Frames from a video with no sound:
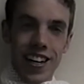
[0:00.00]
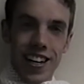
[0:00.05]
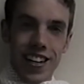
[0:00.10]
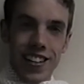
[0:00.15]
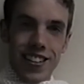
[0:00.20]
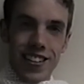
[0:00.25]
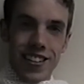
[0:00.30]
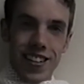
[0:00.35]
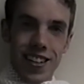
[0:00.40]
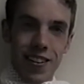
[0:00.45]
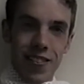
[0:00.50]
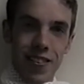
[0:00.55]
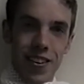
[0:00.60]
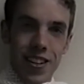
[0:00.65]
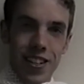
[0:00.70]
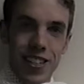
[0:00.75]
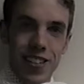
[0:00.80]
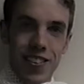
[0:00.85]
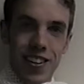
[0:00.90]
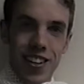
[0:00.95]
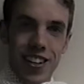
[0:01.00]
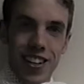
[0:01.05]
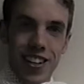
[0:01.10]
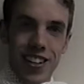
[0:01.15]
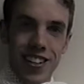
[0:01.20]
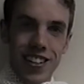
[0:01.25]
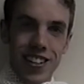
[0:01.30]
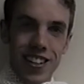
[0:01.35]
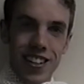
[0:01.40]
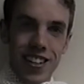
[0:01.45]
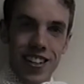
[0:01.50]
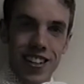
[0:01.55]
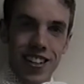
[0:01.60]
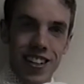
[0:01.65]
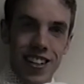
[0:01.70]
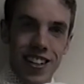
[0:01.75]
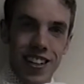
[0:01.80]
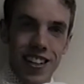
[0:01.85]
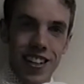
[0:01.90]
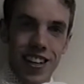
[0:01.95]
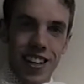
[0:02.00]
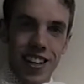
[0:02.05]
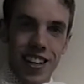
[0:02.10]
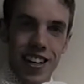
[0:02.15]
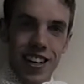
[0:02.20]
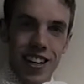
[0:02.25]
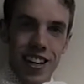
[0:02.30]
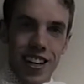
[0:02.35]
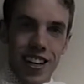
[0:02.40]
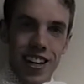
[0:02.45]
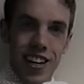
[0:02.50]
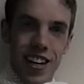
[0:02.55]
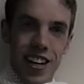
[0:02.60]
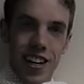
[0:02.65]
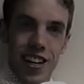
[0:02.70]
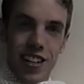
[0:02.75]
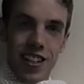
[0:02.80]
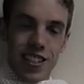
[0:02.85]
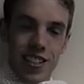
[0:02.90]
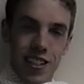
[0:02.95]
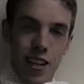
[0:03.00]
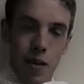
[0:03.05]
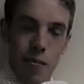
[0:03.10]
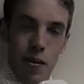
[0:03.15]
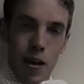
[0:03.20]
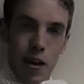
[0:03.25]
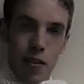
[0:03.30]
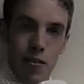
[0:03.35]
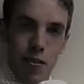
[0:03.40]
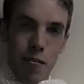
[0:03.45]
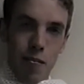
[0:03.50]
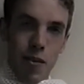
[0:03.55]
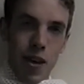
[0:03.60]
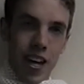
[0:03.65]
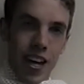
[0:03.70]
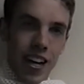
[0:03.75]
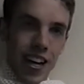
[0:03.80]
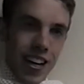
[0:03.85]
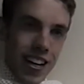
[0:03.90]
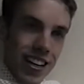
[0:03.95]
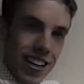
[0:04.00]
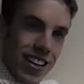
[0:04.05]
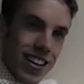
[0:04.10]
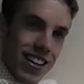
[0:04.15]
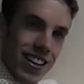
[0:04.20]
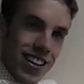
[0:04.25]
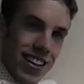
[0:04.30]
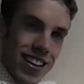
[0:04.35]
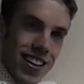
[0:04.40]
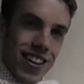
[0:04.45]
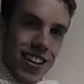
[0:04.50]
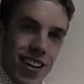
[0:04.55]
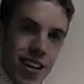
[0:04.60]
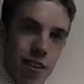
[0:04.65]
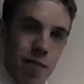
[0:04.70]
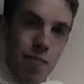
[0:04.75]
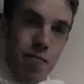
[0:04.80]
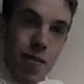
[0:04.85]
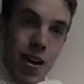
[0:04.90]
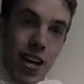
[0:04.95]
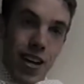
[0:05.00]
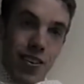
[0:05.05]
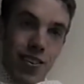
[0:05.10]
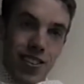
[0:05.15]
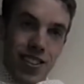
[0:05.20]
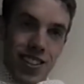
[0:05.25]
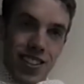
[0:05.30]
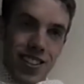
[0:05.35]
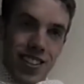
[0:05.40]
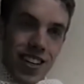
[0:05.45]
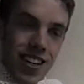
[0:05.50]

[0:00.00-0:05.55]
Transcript: Yes. Okay. I'm washing my laundry. Sweet. Who is I this? just got back from Maine. From Maine? Maine is